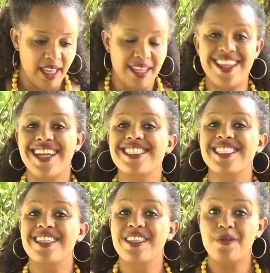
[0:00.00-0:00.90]

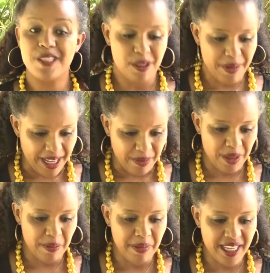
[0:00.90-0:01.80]
Next, the rich man.
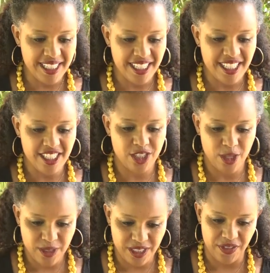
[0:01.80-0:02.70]
We meet
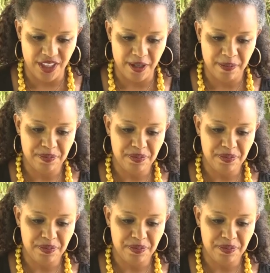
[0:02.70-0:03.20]
Joseph here.